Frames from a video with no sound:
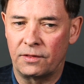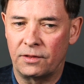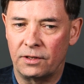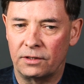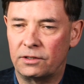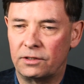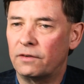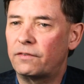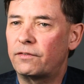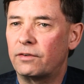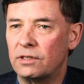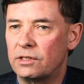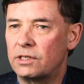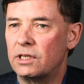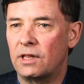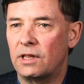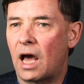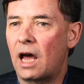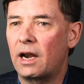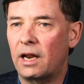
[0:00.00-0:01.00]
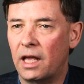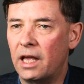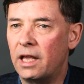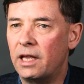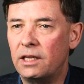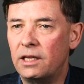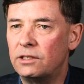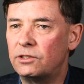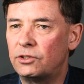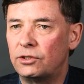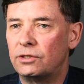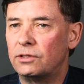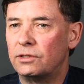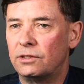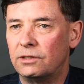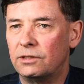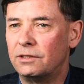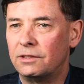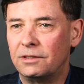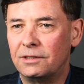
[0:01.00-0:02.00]
the difference in that age
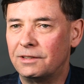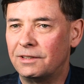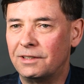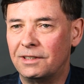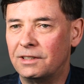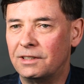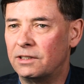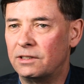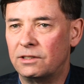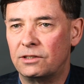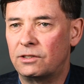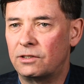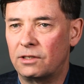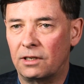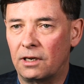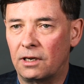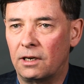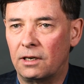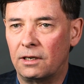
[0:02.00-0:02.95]
is